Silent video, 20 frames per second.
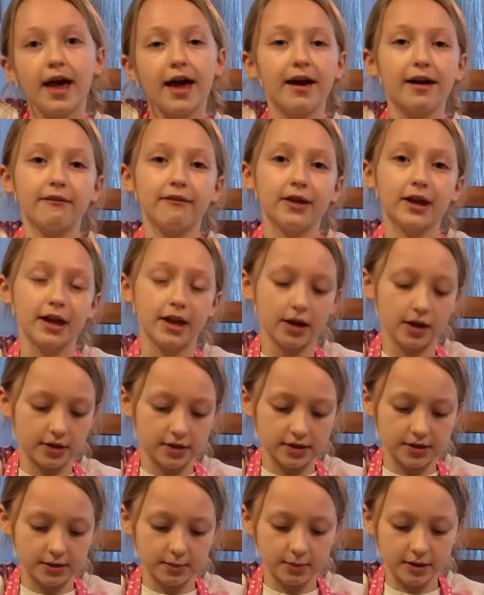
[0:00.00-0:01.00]
having
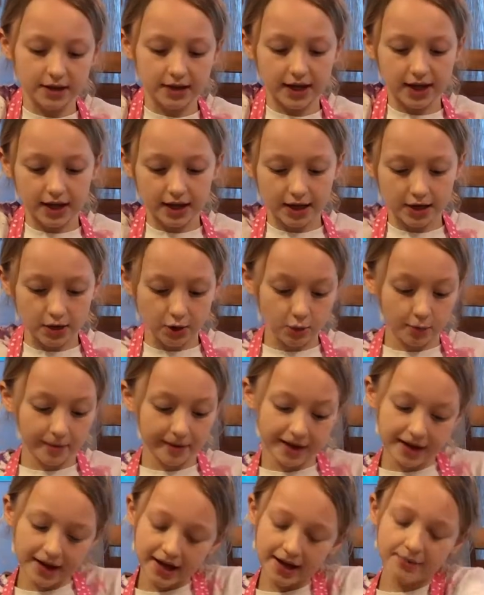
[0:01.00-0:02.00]
someone that can
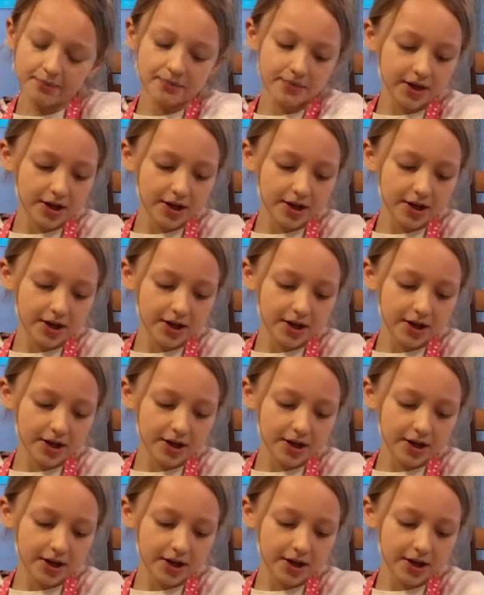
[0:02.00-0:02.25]
open it,